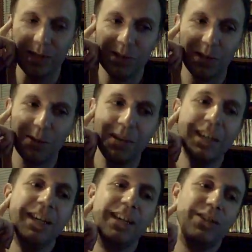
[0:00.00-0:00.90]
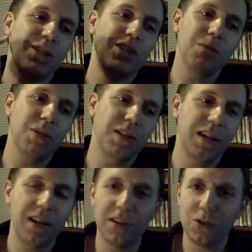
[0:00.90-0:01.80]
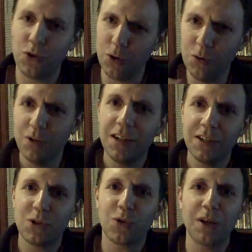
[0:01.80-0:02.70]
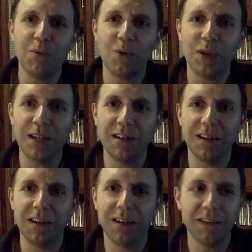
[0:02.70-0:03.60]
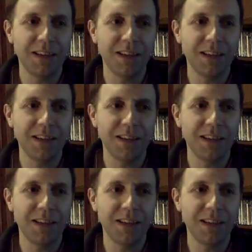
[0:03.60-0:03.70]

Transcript: So she jumped in there in true scream queen uh,